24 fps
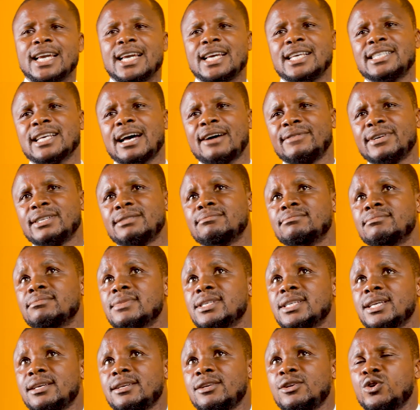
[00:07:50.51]
He's having,
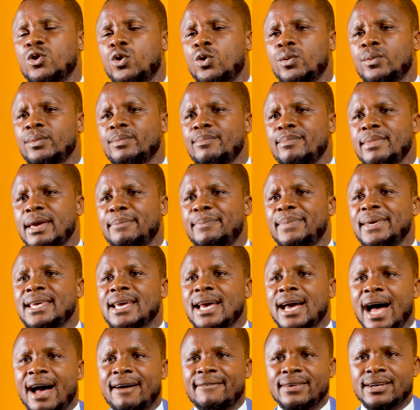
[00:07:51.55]
maybe
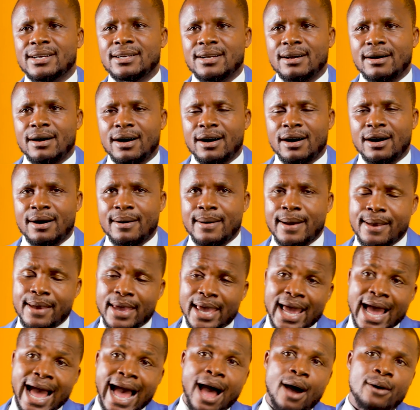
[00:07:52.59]
having
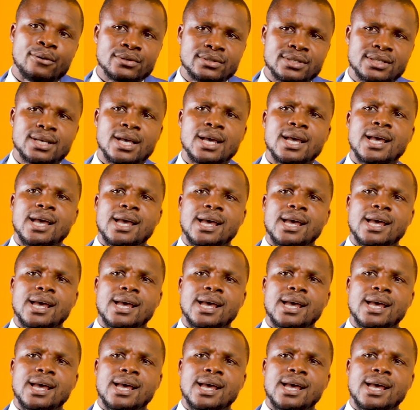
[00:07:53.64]
a house,